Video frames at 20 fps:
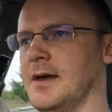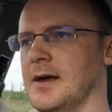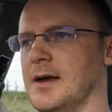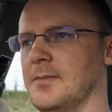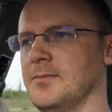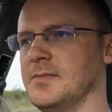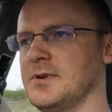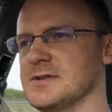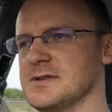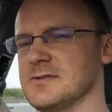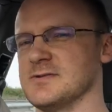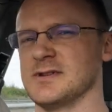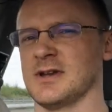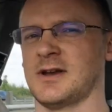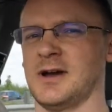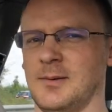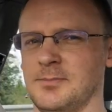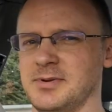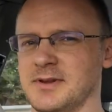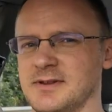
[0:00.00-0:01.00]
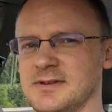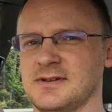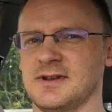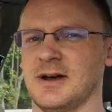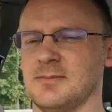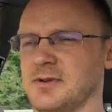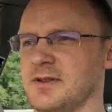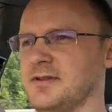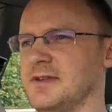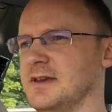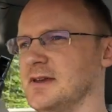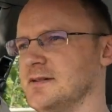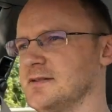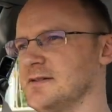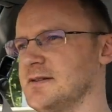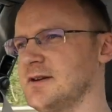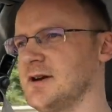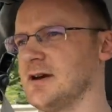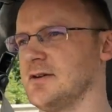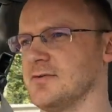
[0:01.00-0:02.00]
because there's a couple of things
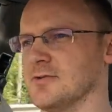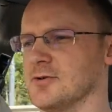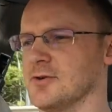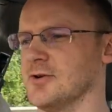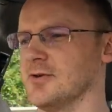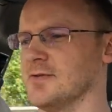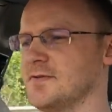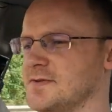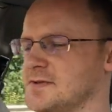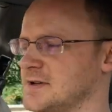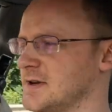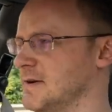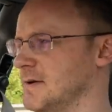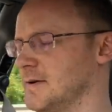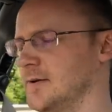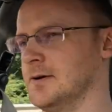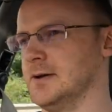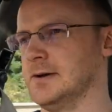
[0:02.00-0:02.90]
to cover off. So